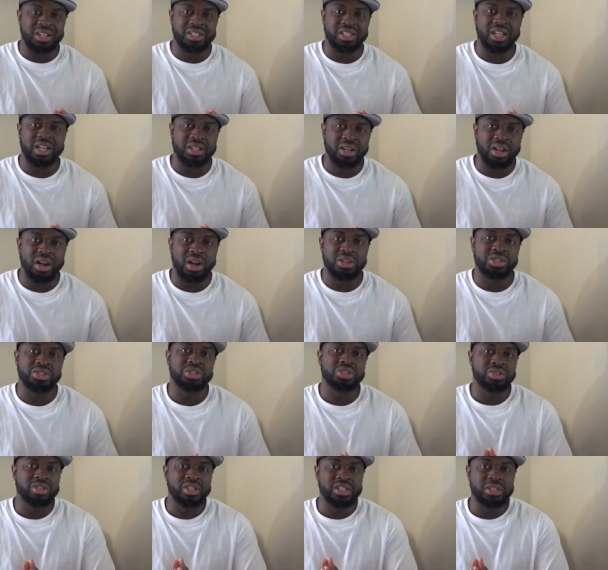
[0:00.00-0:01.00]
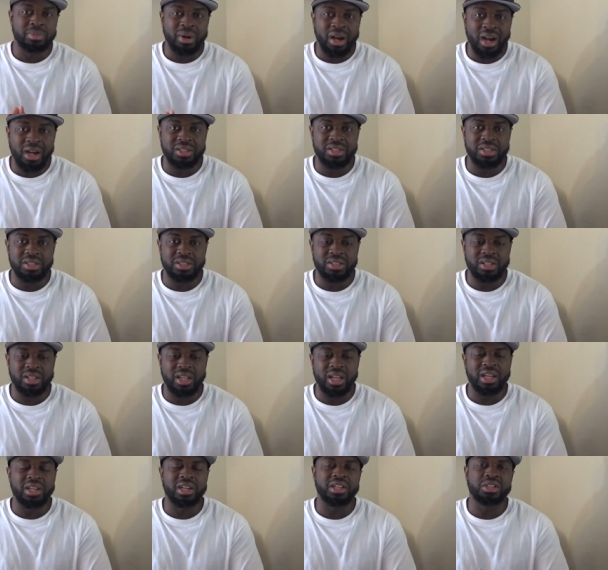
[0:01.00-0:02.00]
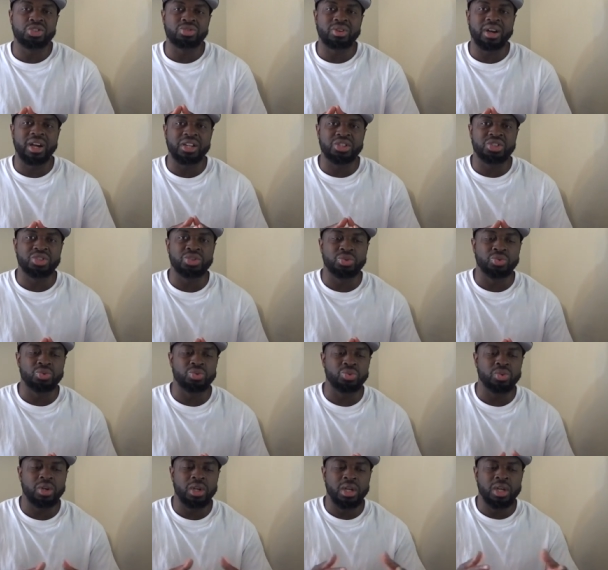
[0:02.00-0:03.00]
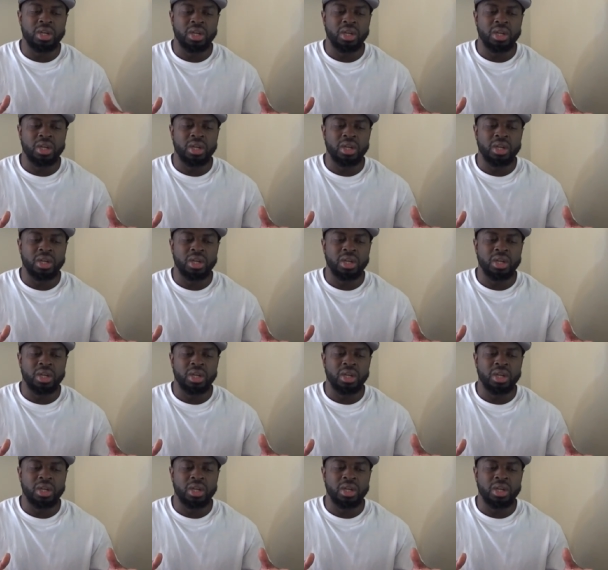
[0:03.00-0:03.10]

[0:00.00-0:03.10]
of technology into these boxes, and they're trying to,